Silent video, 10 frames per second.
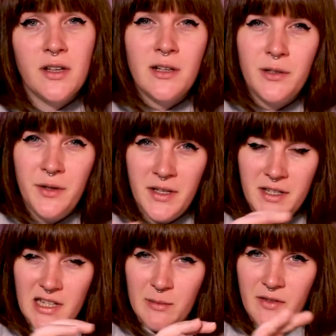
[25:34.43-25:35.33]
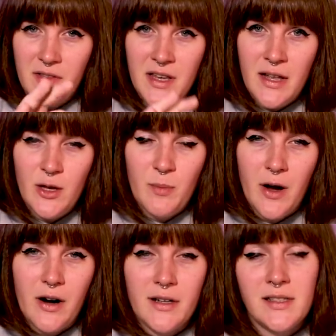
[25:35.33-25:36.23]
including some of the yellow
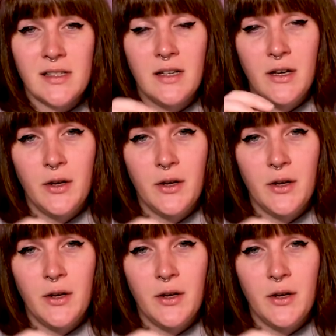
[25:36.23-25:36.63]
parts,